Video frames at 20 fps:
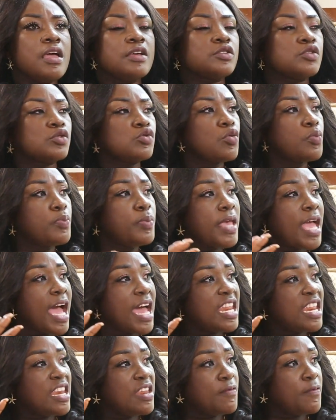It's no be
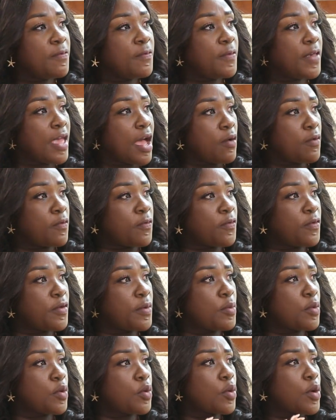any fear of
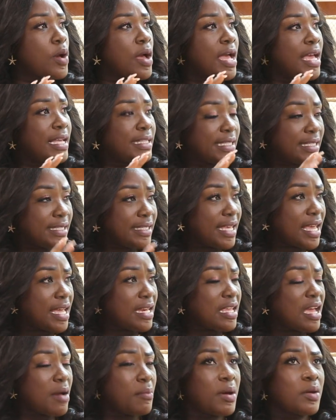free mo, and to
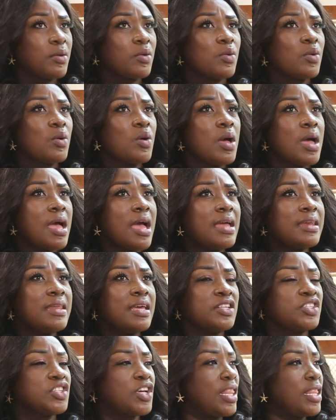tear the amano, and
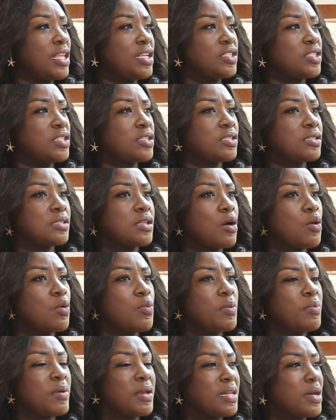then challenges now,
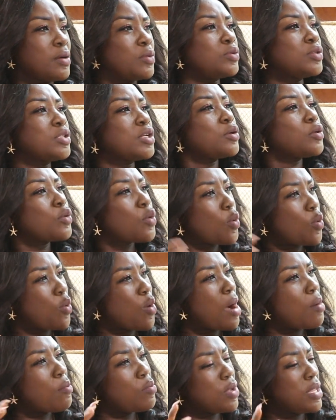obi better hotel no
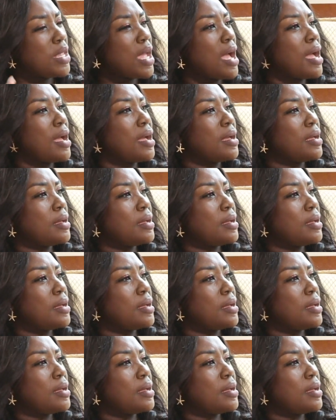qua munya.